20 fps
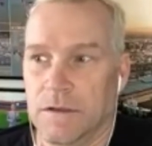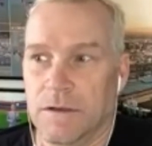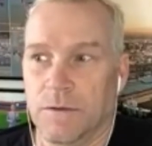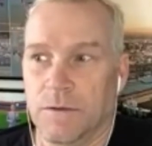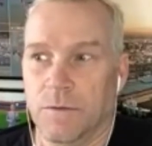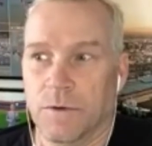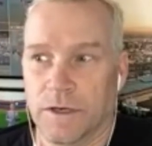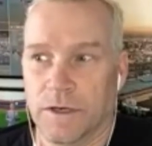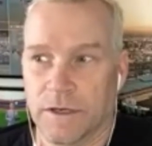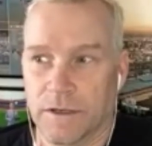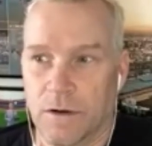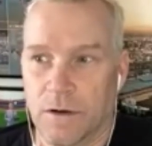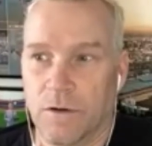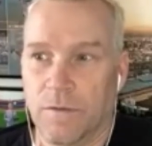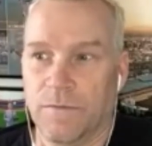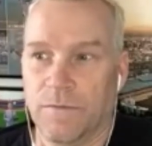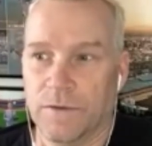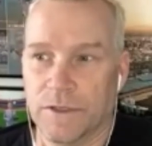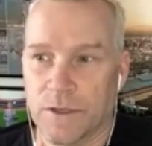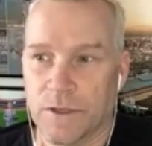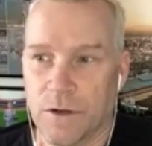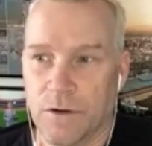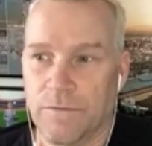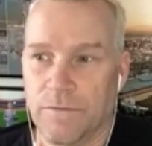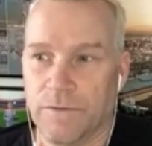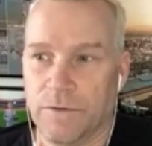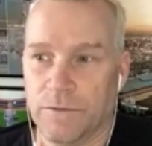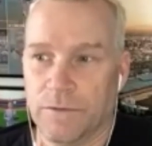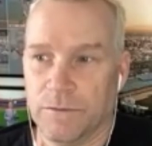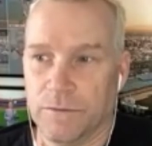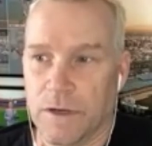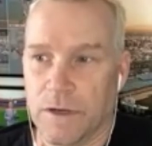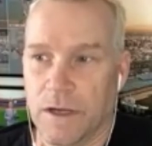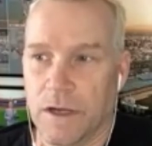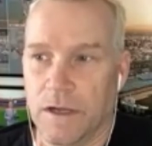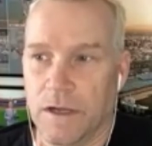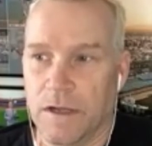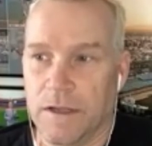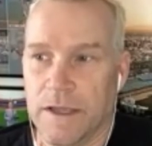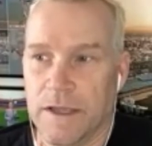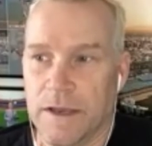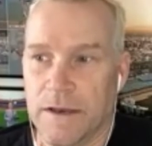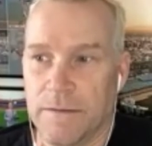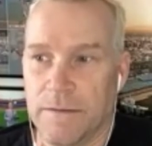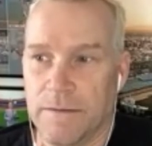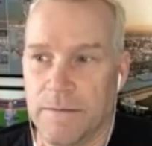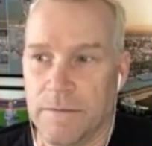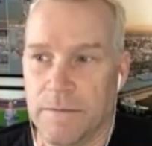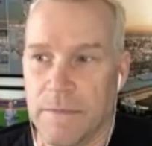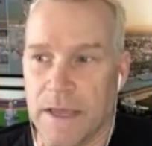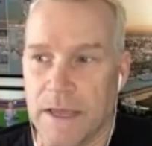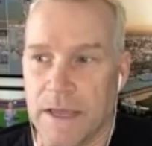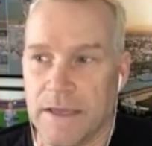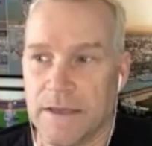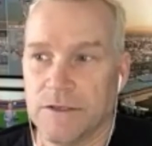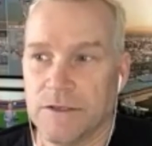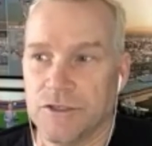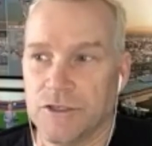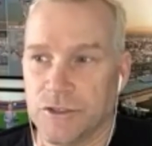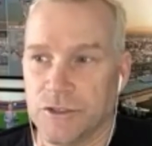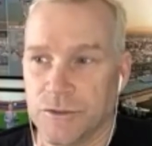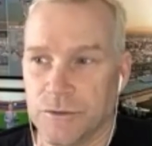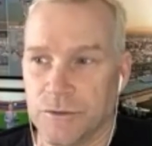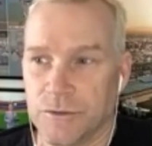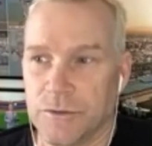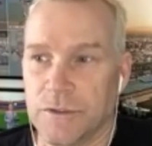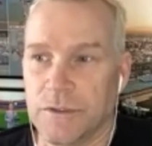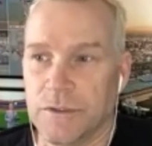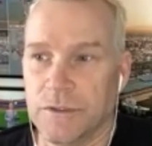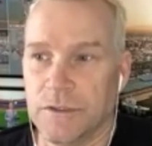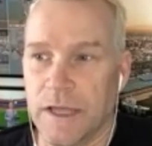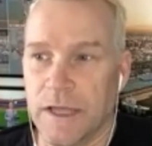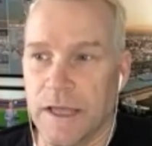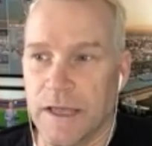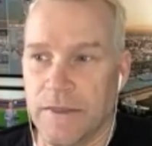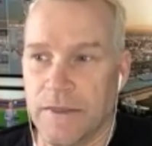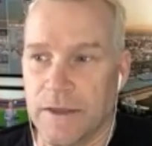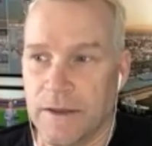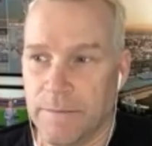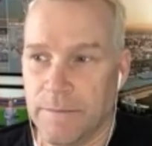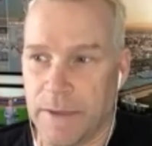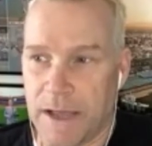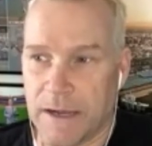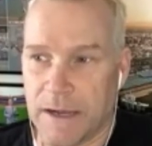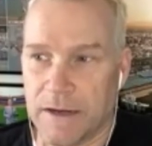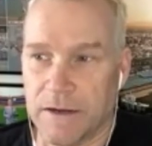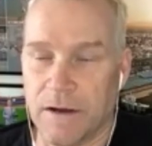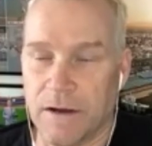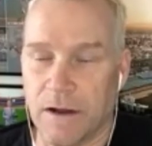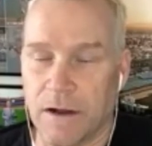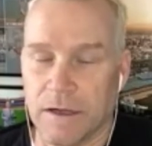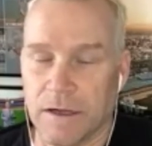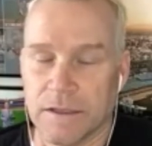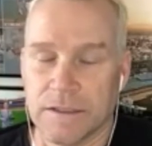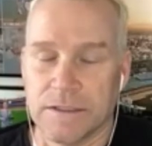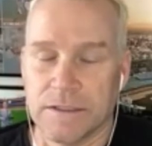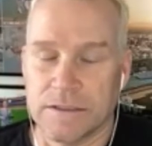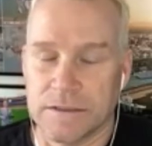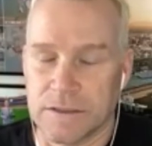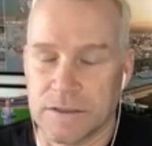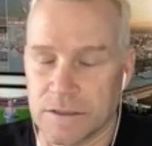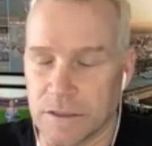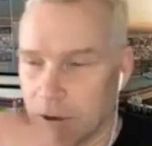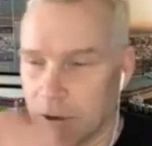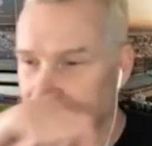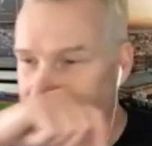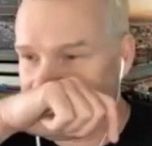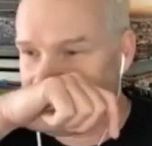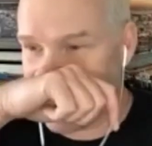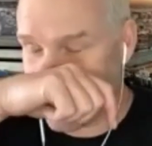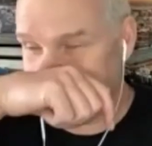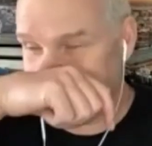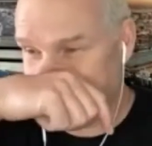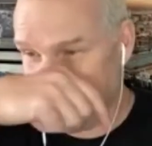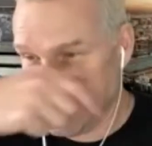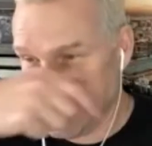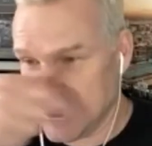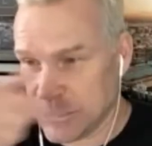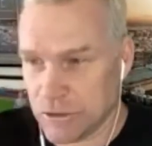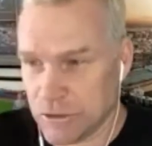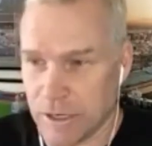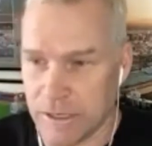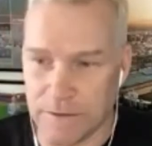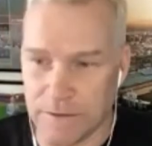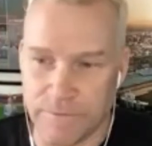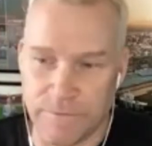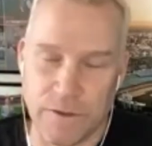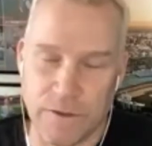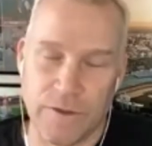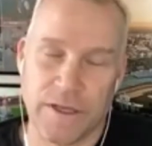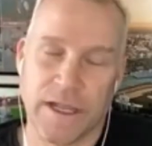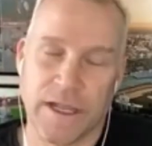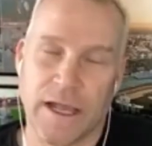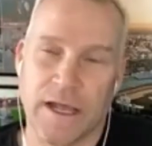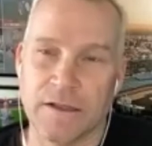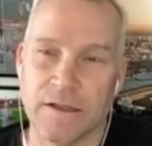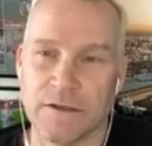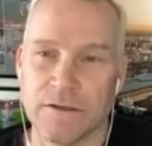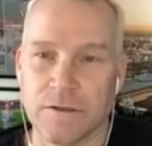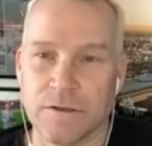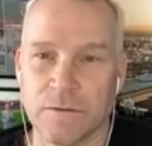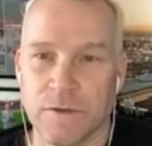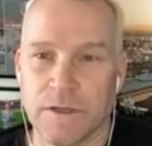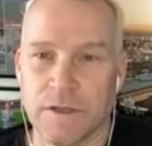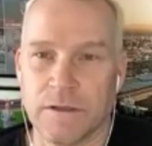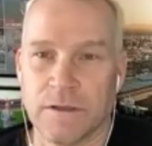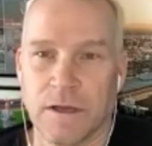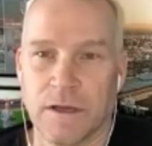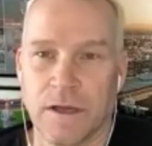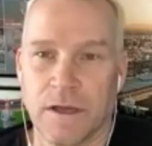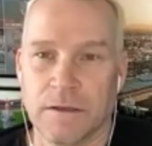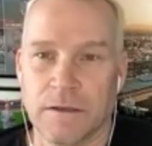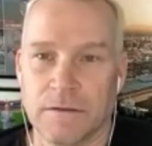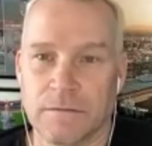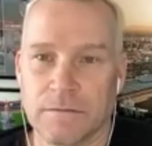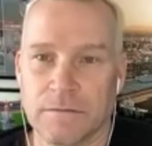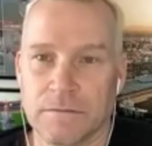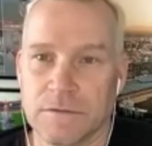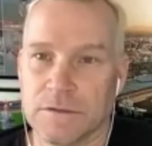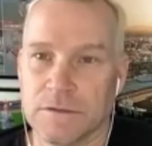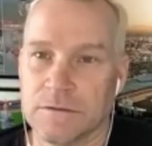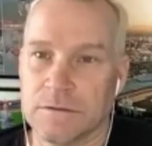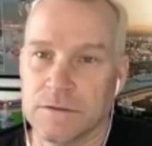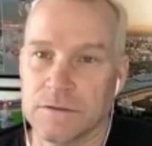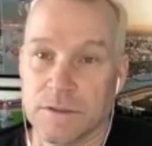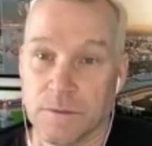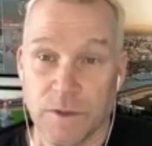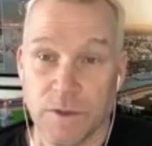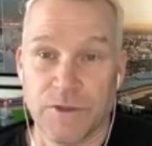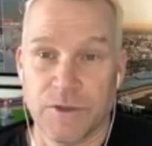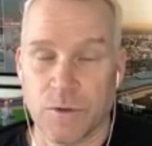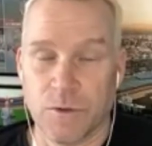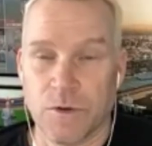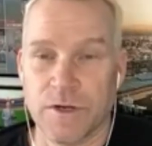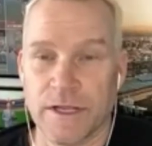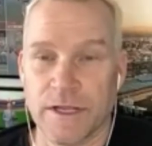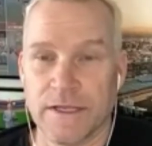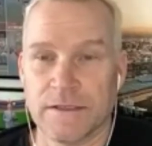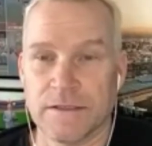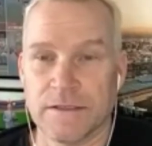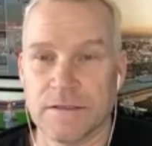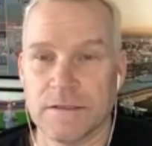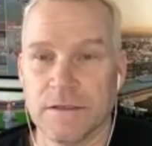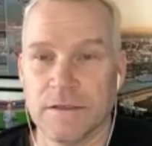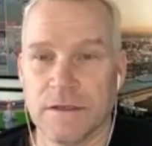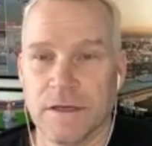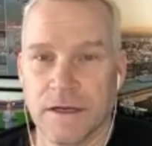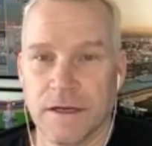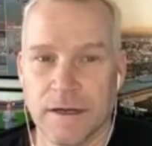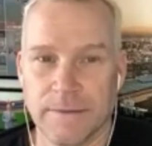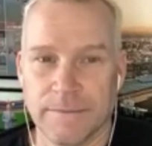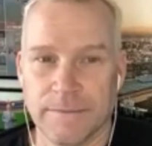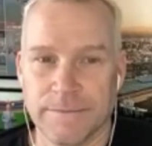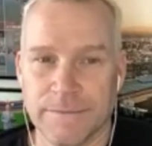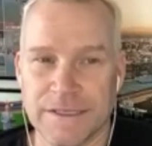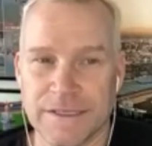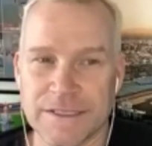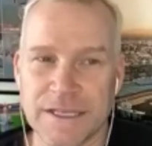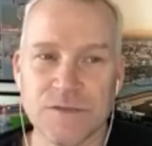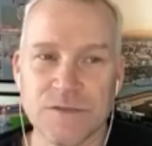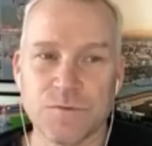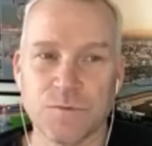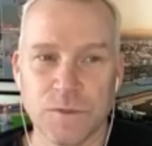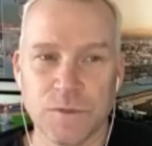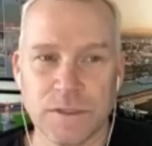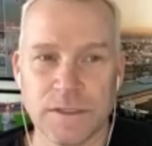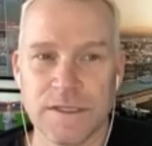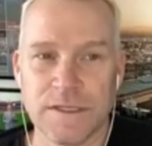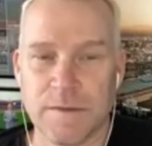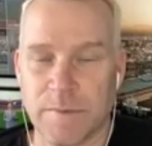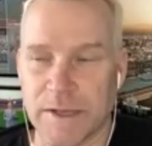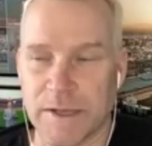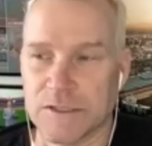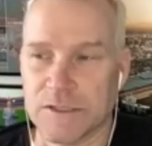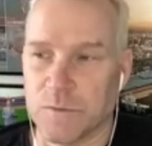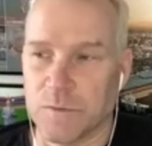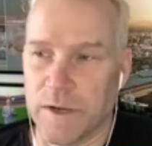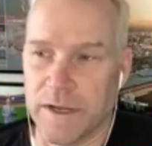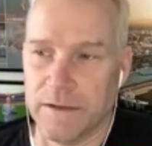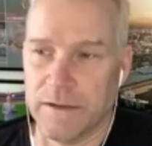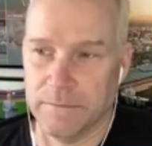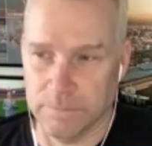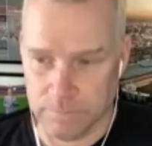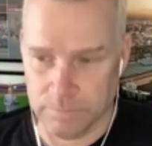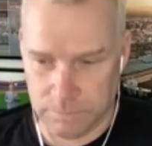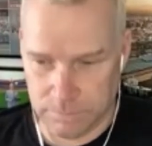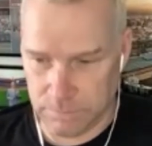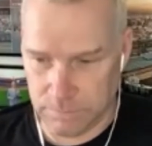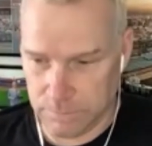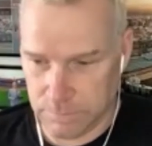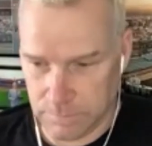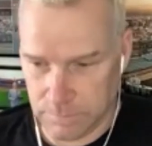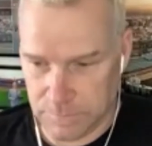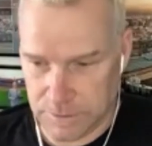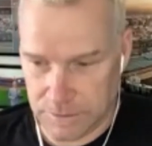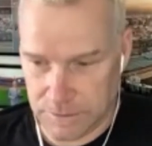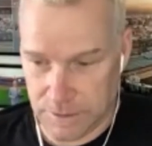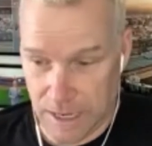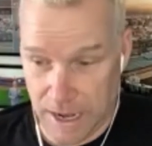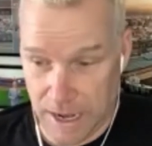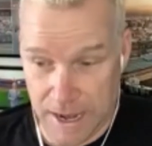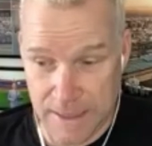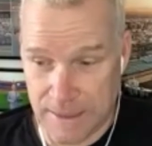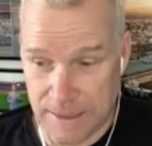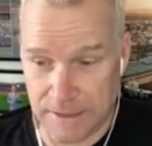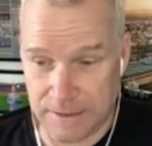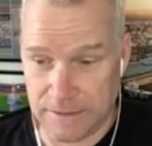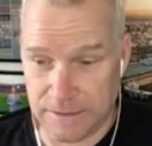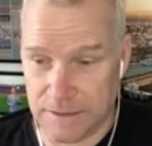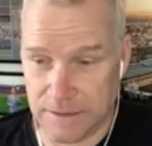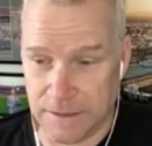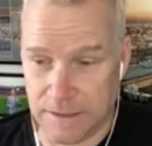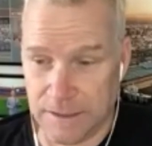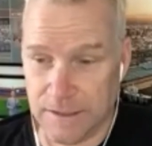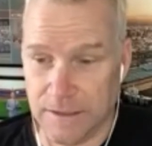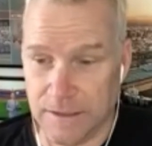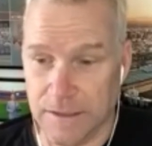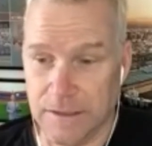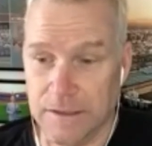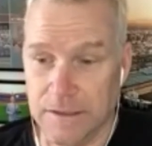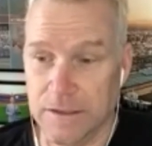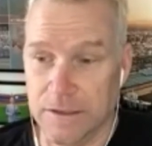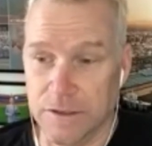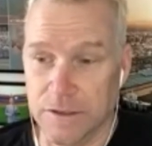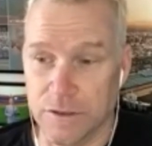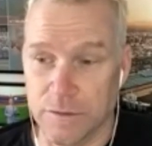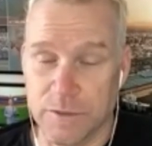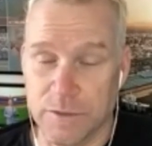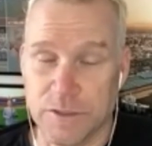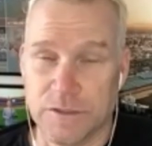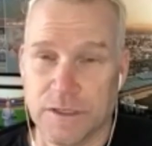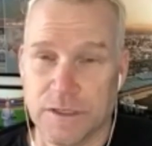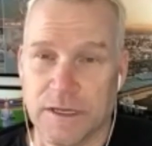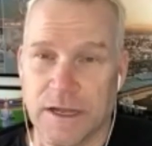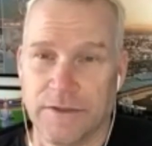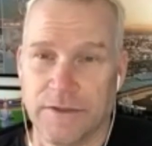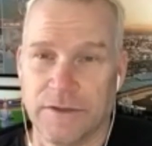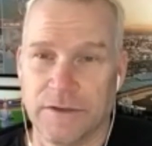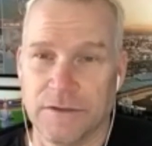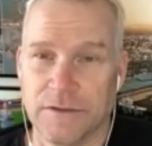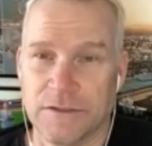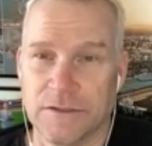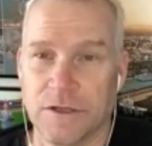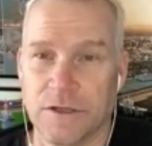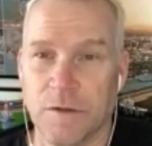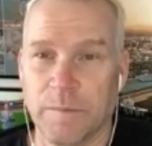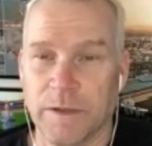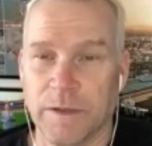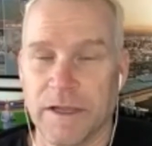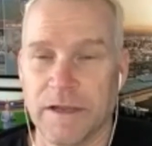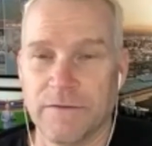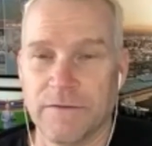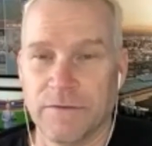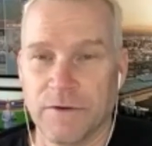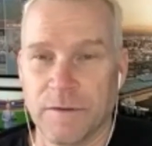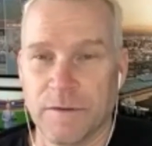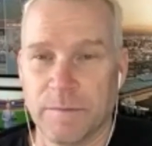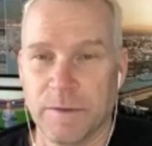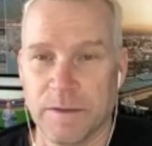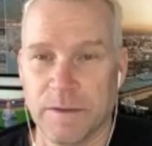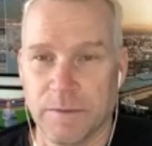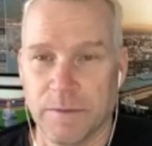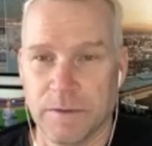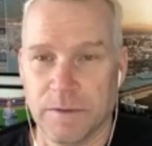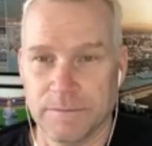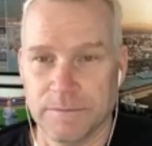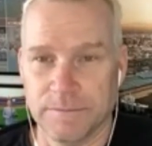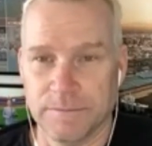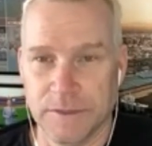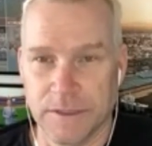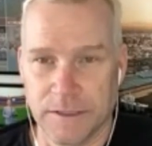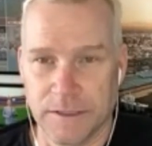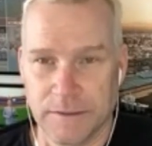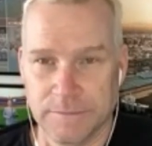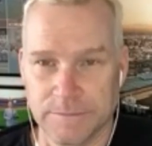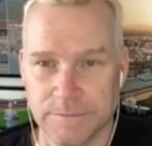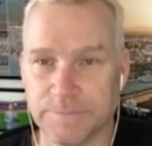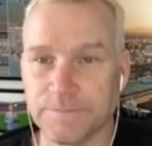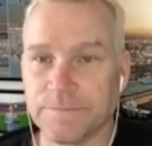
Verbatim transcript: we're going to hopefully go over uh, in May and June, and then back in August. So yeah, we're just trying to fill the calendar with uh, with tour dates because um, that's really the best way, I think, to get your music out there is to go play in front of people. You know.